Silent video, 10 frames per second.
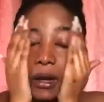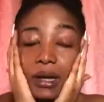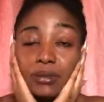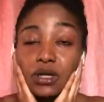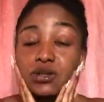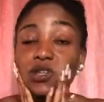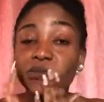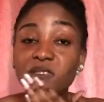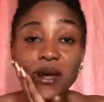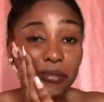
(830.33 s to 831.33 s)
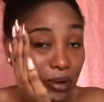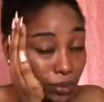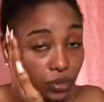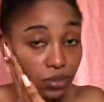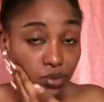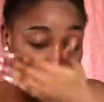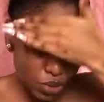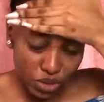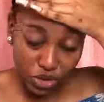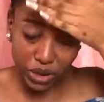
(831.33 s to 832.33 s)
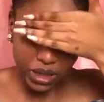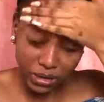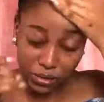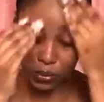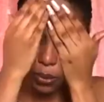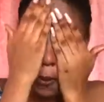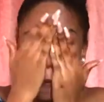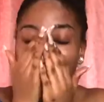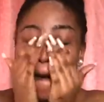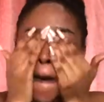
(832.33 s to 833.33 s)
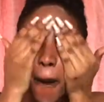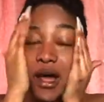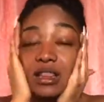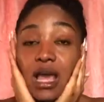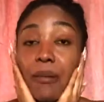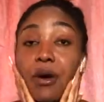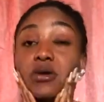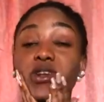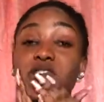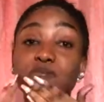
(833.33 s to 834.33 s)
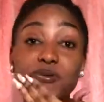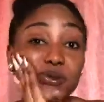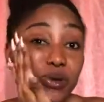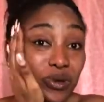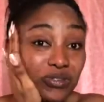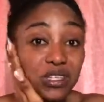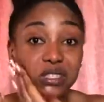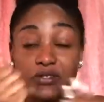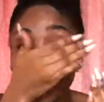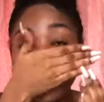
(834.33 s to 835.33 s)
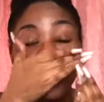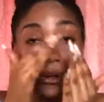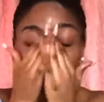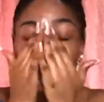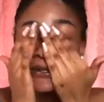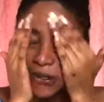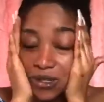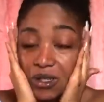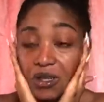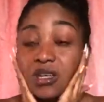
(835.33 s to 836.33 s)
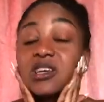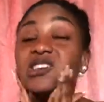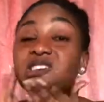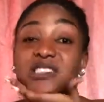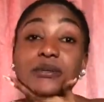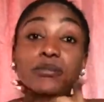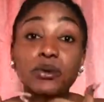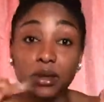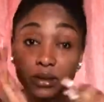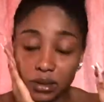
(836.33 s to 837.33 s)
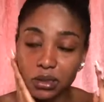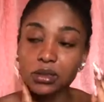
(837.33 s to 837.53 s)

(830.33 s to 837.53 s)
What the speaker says: Let me tell you something about sunscreen and sunblock. The amount that you put on your face is very important. It is important.